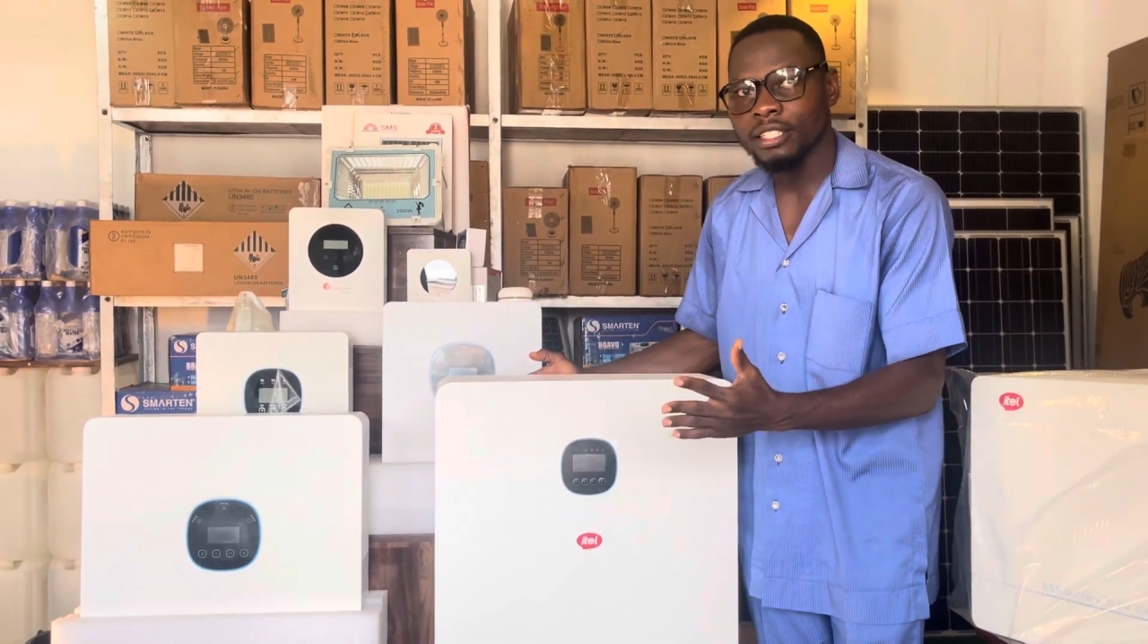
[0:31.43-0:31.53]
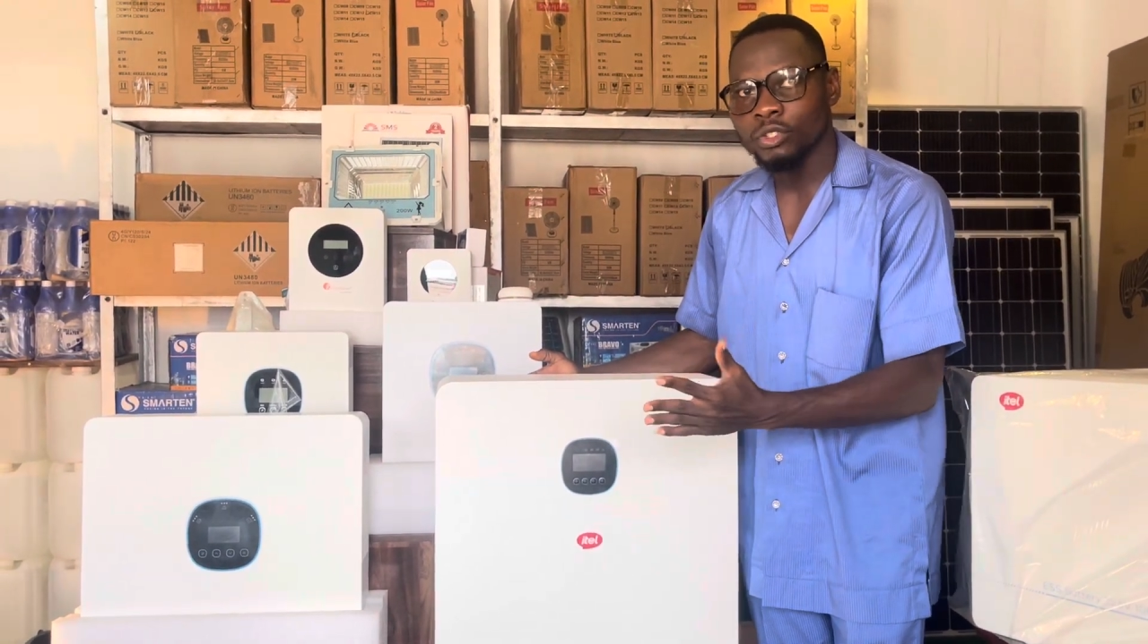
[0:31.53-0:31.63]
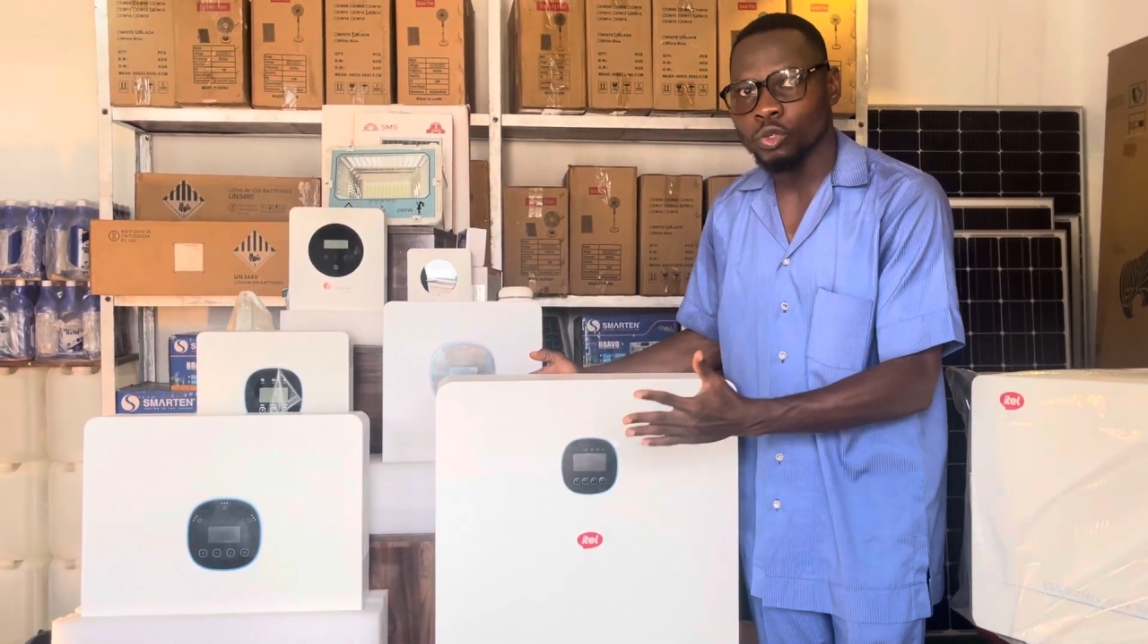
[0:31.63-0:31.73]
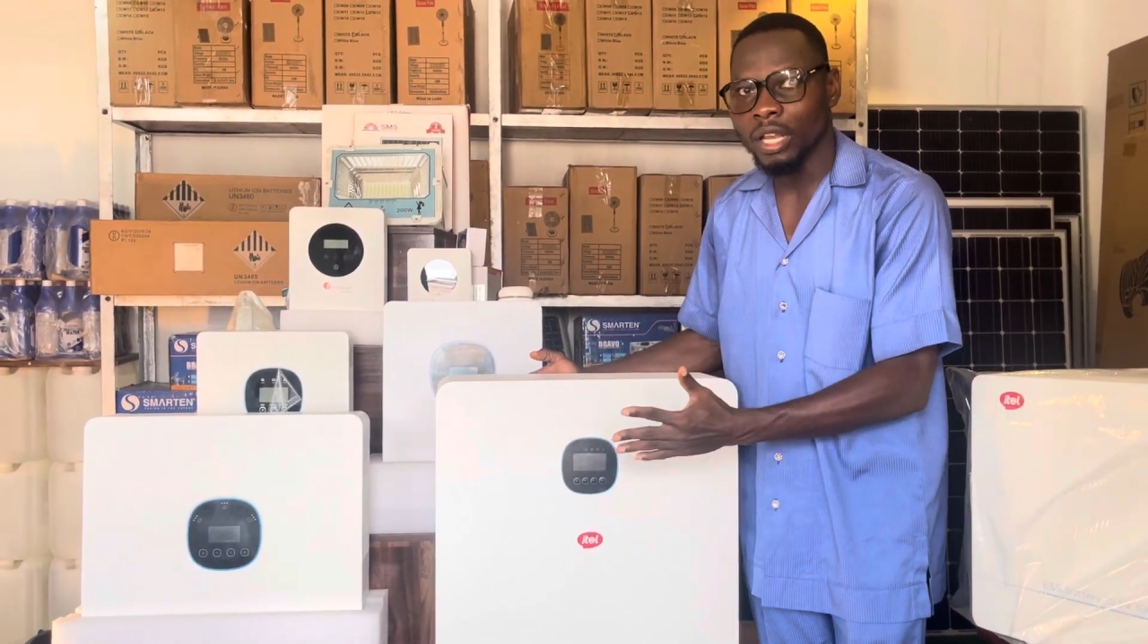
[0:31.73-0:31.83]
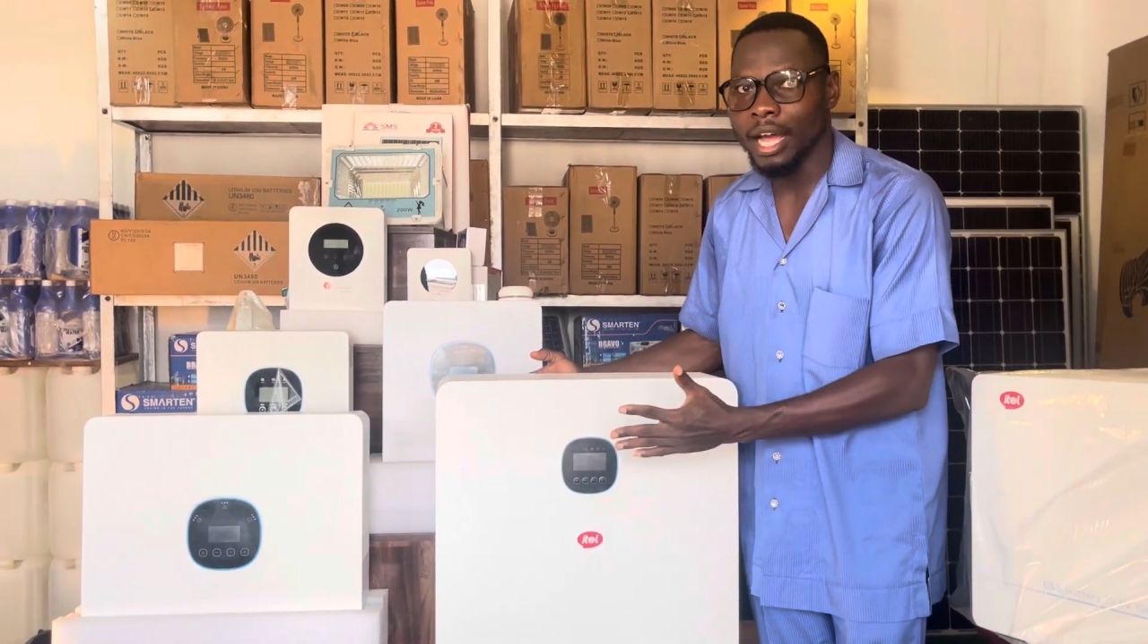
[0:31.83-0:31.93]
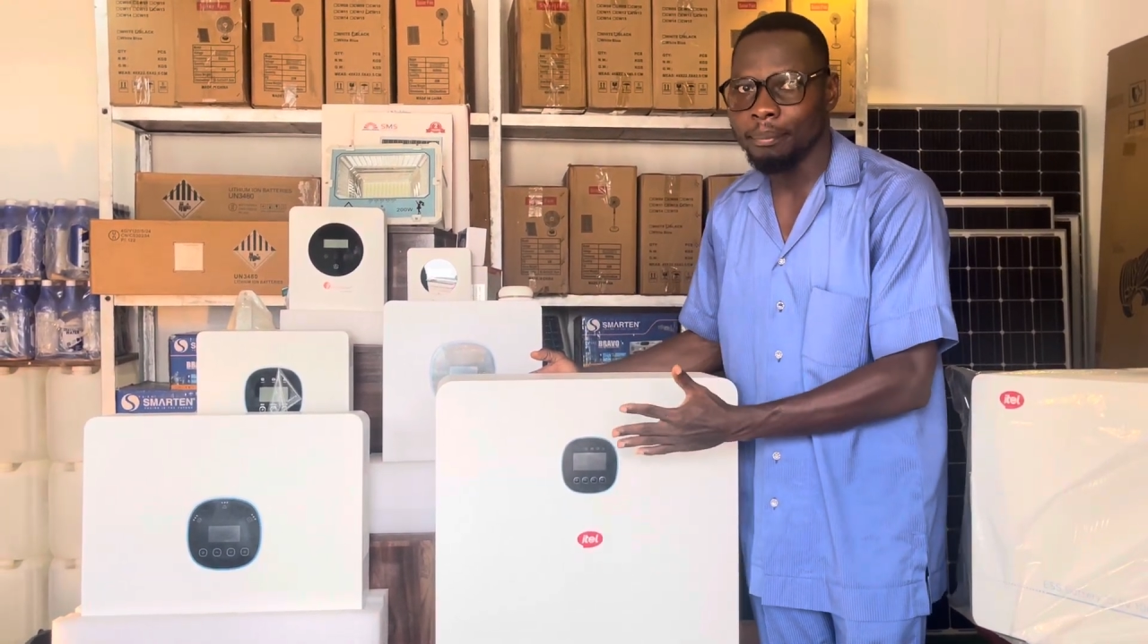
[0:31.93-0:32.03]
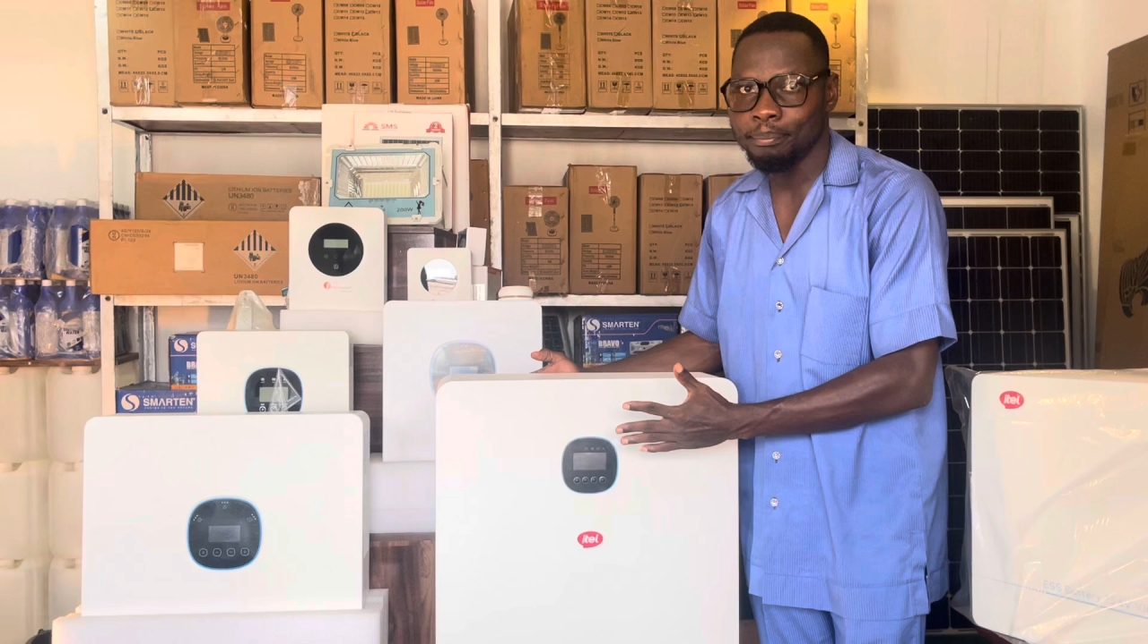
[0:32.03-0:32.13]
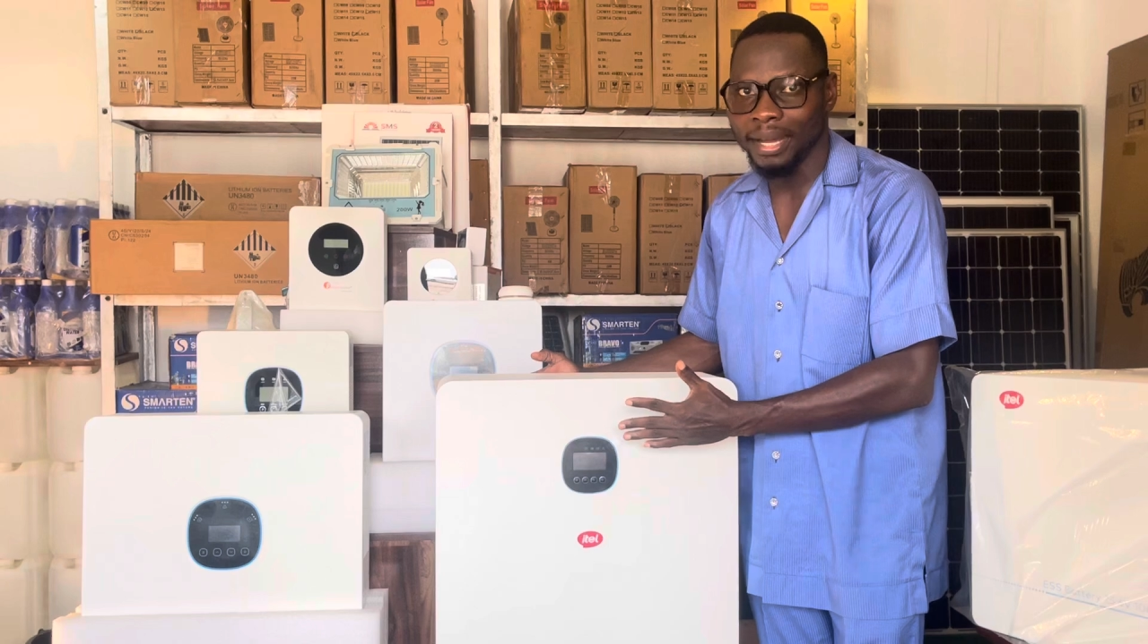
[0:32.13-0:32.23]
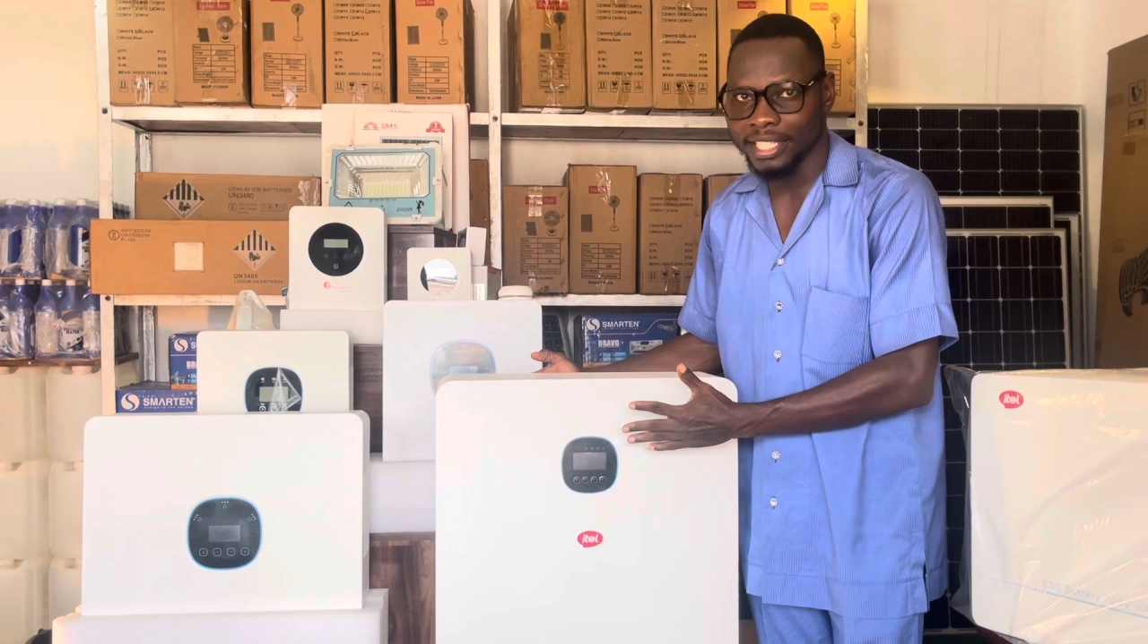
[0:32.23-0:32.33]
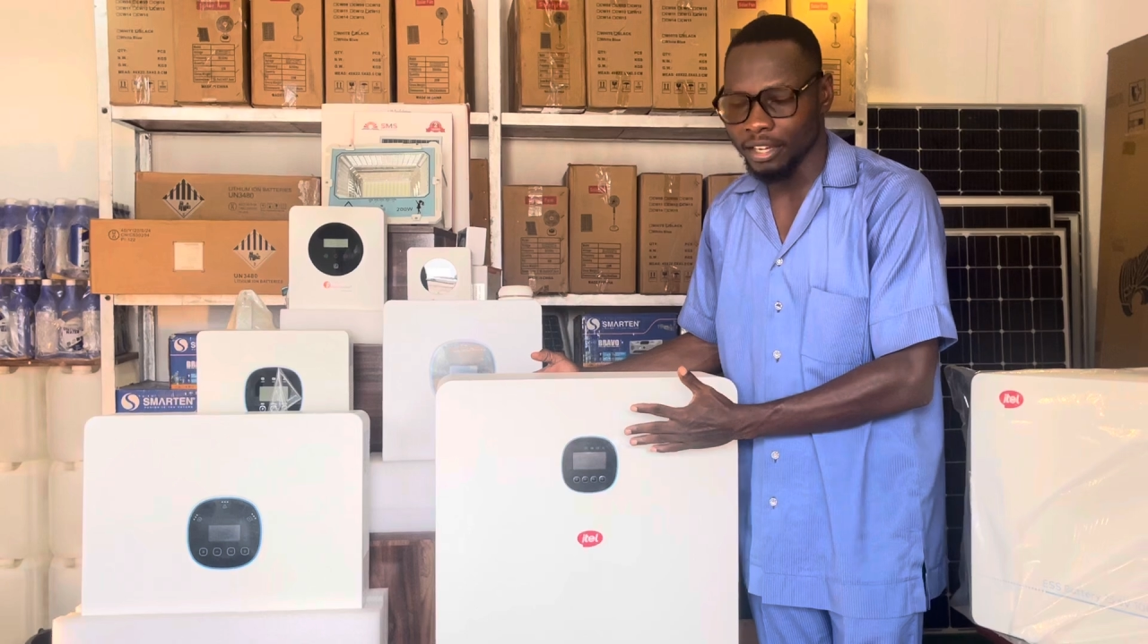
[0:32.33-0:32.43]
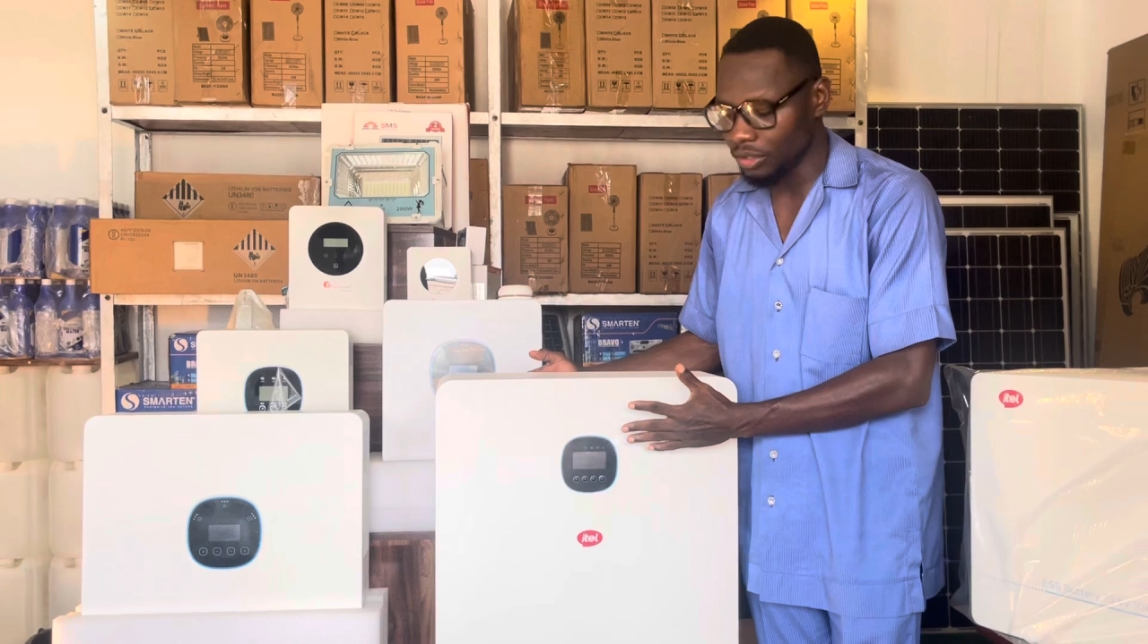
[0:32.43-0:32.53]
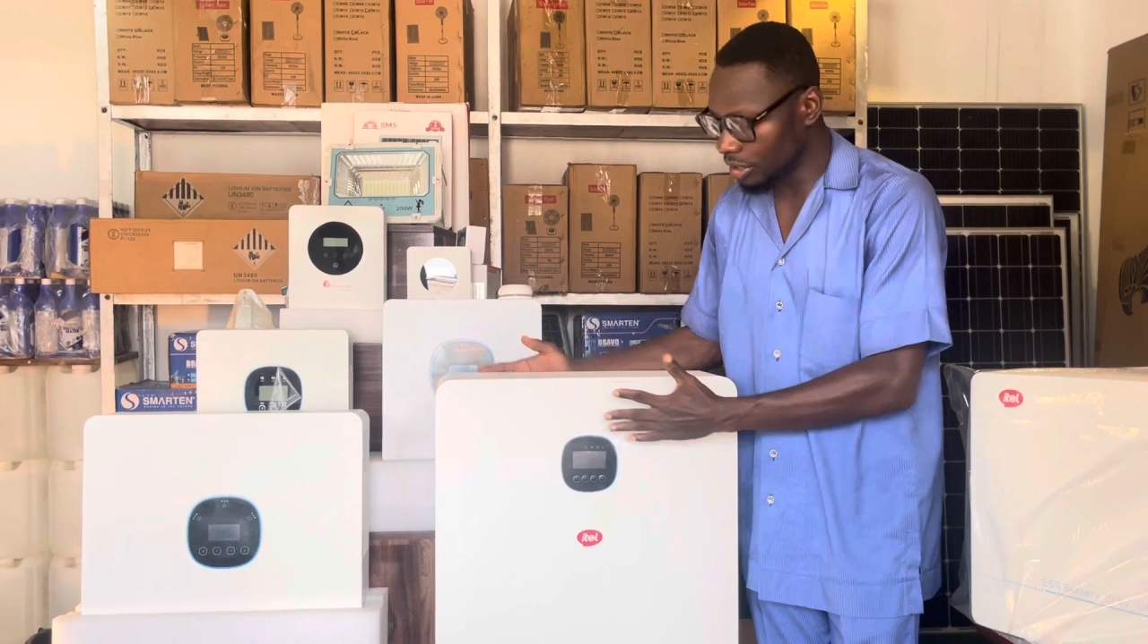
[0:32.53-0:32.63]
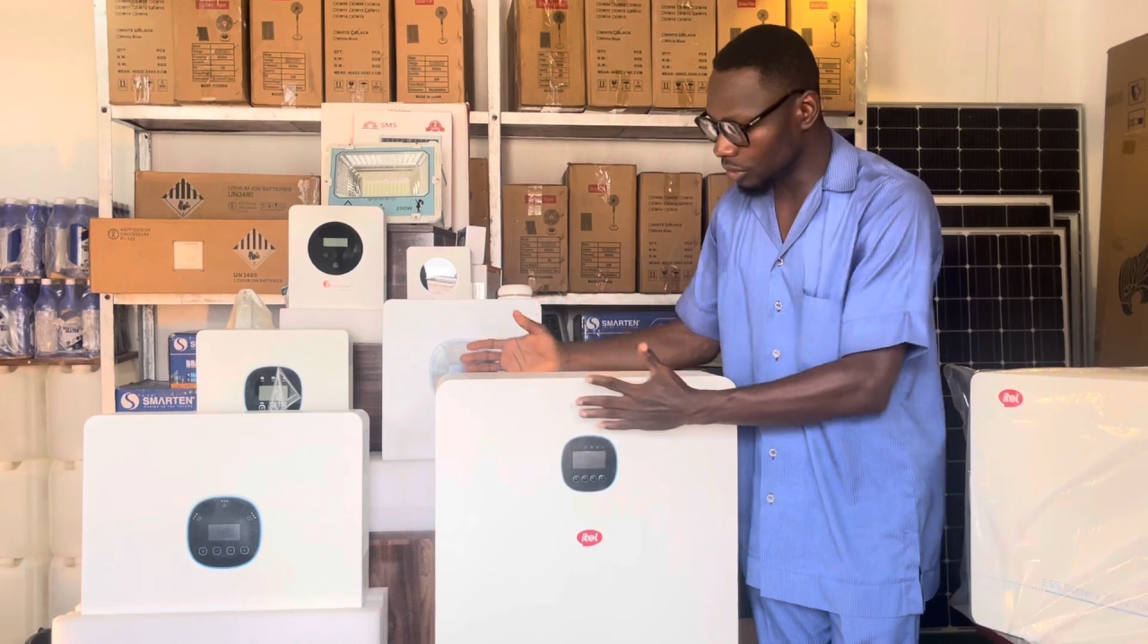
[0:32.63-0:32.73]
solar panel